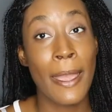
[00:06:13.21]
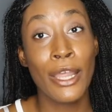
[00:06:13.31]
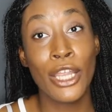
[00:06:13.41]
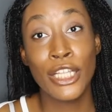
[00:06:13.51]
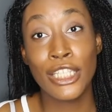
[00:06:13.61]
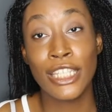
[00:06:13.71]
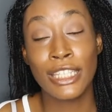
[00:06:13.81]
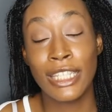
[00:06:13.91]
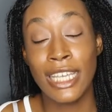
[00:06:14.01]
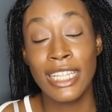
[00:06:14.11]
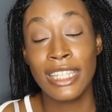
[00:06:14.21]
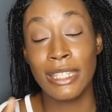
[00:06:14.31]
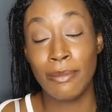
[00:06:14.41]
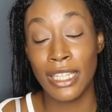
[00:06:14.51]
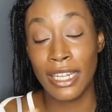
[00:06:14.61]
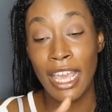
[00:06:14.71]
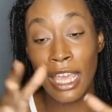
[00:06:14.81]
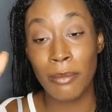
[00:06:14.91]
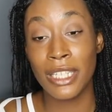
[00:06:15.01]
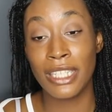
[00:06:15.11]
The
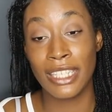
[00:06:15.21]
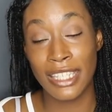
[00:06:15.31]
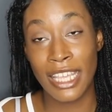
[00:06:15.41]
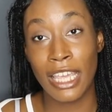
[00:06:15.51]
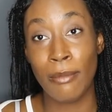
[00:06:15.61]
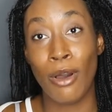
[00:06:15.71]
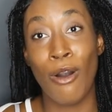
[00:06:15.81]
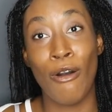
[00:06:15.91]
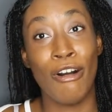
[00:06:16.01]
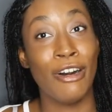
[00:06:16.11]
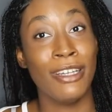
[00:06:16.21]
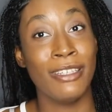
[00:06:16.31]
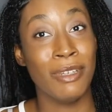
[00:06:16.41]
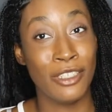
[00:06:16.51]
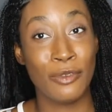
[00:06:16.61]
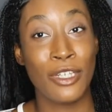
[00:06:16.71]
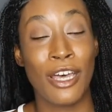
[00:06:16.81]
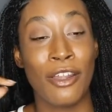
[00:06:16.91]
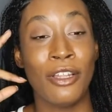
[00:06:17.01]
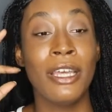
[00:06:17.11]
name is the same on my YouTube
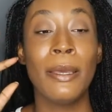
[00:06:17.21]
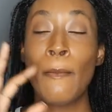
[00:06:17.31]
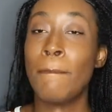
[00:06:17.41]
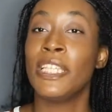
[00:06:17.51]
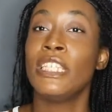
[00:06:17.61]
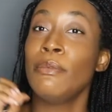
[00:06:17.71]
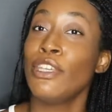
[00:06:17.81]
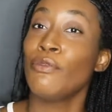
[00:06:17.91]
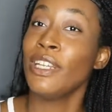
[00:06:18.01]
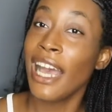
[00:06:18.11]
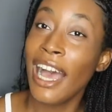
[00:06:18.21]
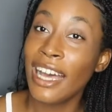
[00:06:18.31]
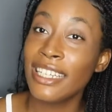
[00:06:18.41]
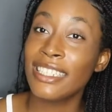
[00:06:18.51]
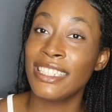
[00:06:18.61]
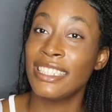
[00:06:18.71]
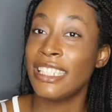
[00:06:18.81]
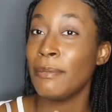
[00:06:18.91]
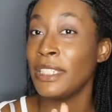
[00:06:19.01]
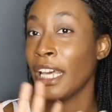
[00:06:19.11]
channel, Missy B Reacts. It's the
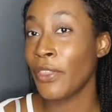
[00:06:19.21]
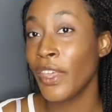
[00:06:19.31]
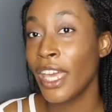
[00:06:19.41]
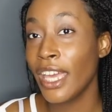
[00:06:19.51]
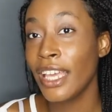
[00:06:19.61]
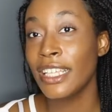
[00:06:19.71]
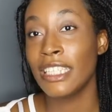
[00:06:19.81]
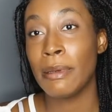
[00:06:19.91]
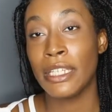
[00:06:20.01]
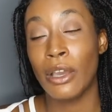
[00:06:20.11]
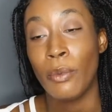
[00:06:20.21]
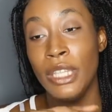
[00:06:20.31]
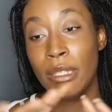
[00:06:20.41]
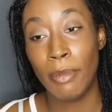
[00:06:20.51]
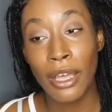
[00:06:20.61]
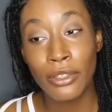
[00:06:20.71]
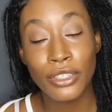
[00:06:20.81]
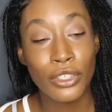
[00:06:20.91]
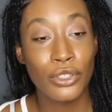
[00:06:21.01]
same exact thing, same exactly spelt.